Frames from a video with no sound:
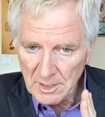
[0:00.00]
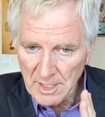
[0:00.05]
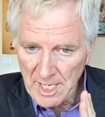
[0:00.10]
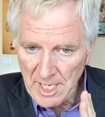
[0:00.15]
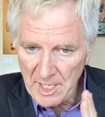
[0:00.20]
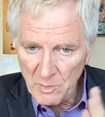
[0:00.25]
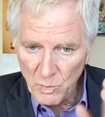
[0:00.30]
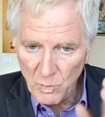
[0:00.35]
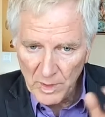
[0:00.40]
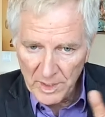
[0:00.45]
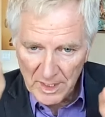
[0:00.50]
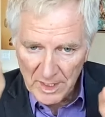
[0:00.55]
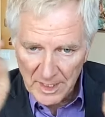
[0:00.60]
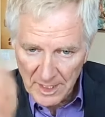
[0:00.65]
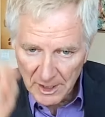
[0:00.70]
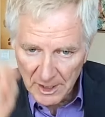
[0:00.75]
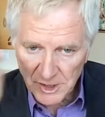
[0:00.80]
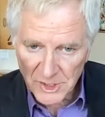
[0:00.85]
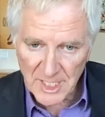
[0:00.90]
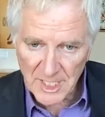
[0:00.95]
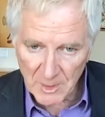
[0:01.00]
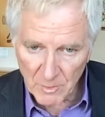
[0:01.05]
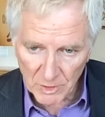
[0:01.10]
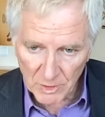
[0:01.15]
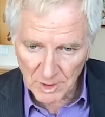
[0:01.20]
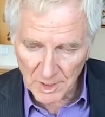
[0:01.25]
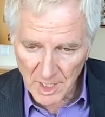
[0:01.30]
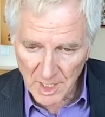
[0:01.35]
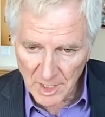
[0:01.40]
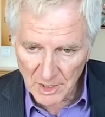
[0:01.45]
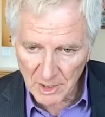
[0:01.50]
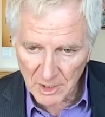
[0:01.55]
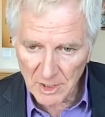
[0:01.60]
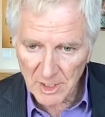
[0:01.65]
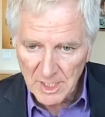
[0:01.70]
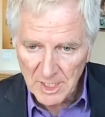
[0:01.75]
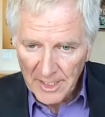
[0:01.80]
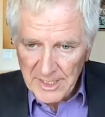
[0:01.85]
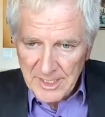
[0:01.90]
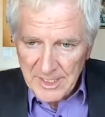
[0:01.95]
And when ELCA World
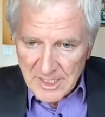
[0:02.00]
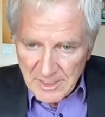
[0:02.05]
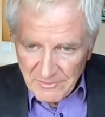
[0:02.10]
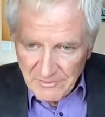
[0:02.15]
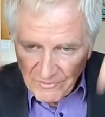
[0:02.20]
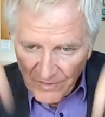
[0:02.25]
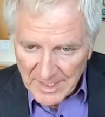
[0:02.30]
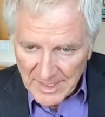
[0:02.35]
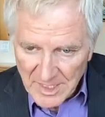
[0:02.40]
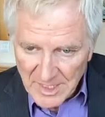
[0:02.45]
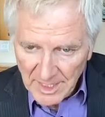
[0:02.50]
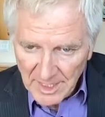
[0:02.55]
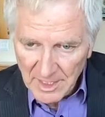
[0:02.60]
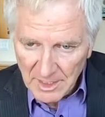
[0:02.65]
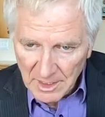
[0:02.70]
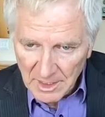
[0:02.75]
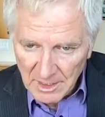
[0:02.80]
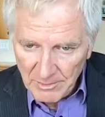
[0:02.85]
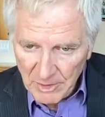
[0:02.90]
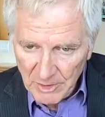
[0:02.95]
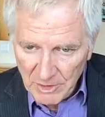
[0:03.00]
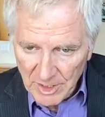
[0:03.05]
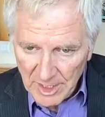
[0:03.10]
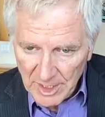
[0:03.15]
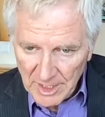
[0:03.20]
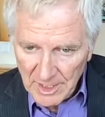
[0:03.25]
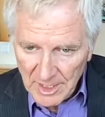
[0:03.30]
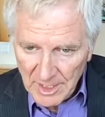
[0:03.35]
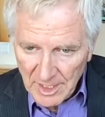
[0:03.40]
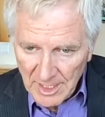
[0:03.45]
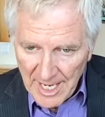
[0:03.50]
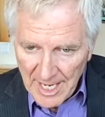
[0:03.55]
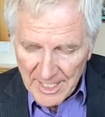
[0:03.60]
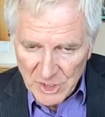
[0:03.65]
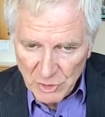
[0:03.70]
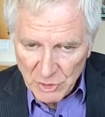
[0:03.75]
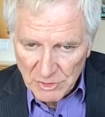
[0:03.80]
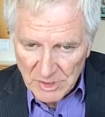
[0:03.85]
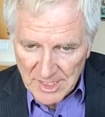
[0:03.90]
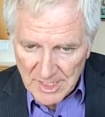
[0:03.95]
Hunger is investing in a community,
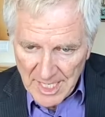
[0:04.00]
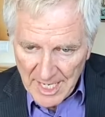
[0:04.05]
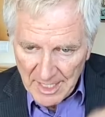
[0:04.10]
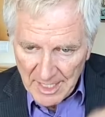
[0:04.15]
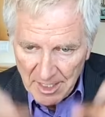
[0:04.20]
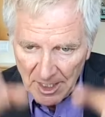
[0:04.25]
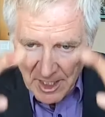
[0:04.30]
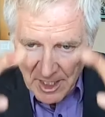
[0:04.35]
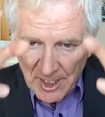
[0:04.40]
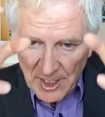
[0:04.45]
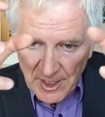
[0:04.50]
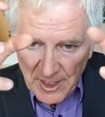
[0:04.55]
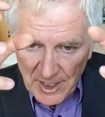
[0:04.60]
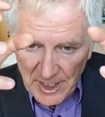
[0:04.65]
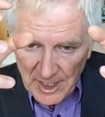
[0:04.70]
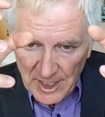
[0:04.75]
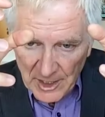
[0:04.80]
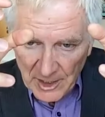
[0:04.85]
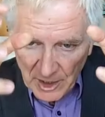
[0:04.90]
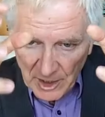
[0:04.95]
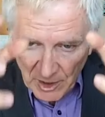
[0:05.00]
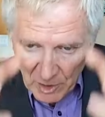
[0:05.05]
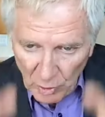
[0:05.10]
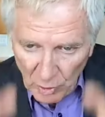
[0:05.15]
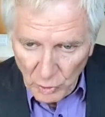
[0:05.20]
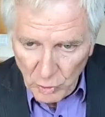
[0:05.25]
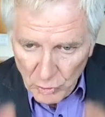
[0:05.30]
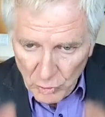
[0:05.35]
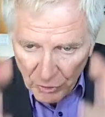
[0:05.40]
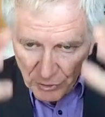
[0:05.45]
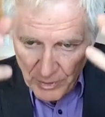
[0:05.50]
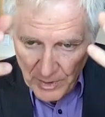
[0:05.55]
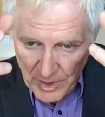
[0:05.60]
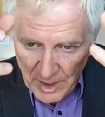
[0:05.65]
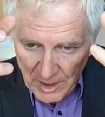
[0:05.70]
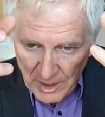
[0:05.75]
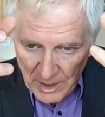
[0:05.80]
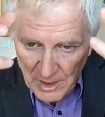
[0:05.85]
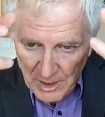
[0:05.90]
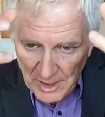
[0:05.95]
as you said, the
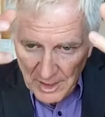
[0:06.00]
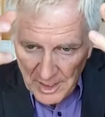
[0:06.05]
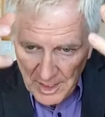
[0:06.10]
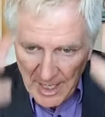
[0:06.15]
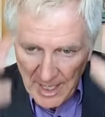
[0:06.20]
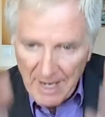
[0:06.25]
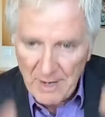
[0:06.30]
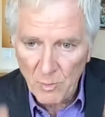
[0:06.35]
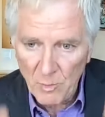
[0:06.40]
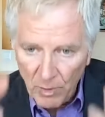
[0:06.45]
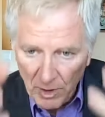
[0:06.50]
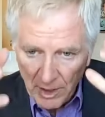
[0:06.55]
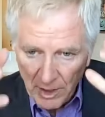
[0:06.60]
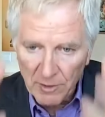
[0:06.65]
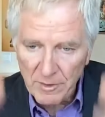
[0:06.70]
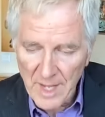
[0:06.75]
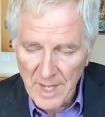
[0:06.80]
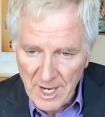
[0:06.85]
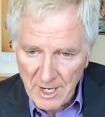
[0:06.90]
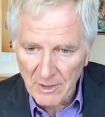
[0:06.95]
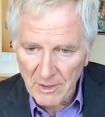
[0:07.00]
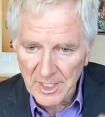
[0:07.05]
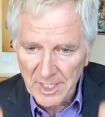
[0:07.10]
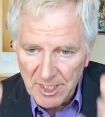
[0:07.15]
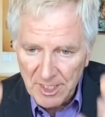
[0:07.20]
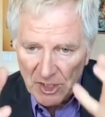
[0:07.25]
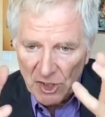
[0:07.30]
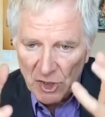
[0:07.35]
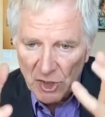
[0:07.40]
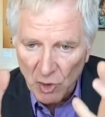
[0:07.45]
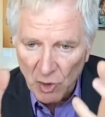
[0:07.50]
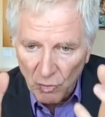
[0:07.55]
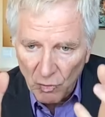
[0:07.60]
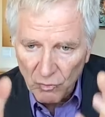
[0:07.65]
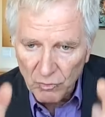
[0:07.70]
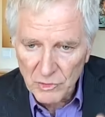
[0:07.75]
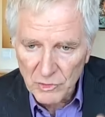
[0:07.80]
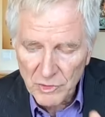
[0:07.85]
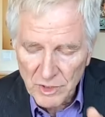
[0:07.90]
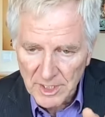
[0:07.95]
Lutheran network there is so
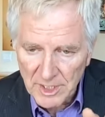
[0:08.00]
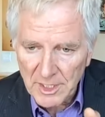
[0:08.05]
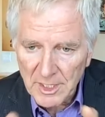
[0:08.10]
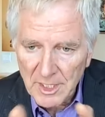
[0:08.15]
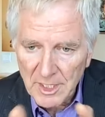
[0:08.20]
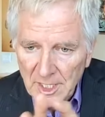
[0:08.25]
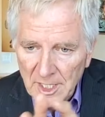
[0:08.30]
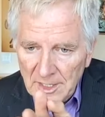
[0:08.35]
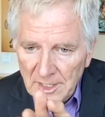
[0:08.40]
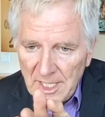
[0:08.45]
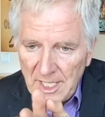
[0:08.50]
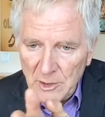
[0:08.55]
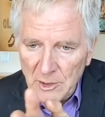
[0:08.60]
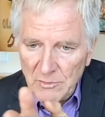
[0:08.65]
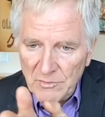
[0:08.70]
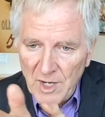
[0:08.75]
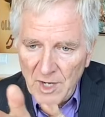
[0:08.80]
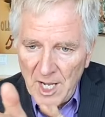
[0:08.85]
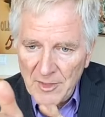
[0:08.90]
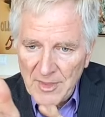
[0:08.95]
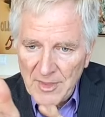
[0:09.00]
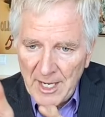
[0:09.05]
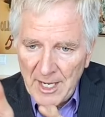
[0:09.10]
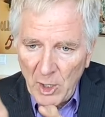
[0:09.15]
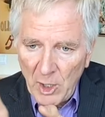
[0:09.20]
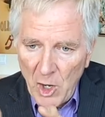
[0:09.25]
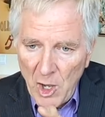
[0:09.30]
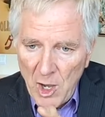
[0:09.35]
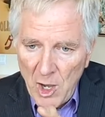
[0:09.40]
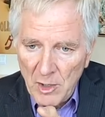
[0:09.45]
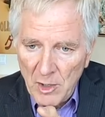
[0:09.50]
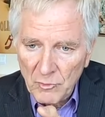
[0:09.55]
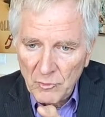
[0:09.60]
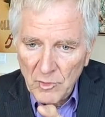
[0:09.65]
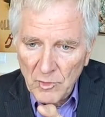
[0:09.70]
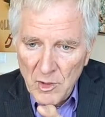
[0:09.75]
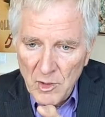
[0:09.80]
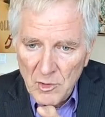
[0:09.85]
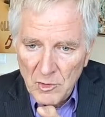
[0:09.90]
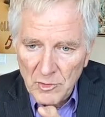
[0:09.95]
rooted that you've got that long
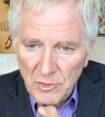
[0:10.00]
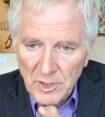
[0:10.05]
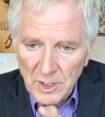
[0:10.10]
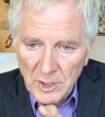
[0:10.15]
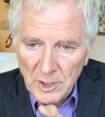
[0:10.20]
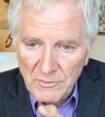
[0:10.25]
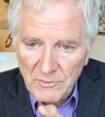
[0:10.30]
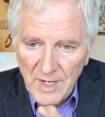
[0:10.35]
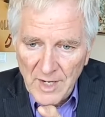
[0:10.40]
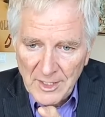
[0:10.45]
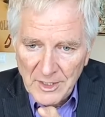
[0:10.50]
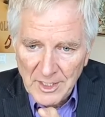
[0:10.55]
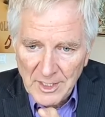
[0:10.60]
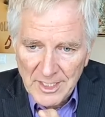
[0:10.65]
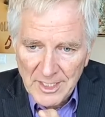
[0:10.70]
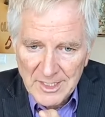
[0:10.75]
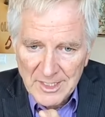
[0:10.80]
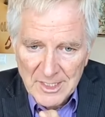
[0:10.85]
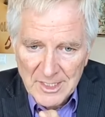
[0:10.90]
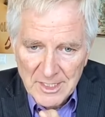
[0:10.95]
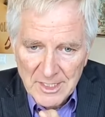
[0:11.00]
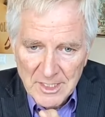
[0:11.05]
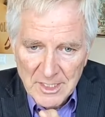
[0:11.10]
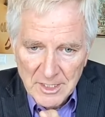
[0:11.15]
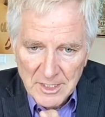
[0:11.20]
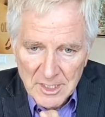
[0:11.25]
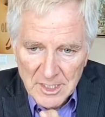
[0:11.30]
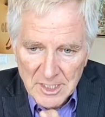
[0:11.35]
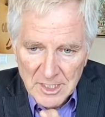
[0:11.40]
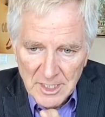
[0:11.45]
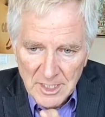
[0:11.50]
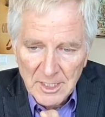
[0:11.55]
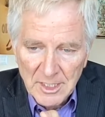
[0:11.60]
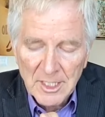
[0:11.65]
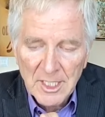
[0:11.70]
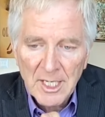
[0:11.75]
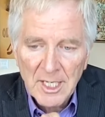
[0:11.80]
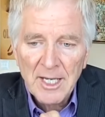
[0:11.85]
road, you've got the consistency,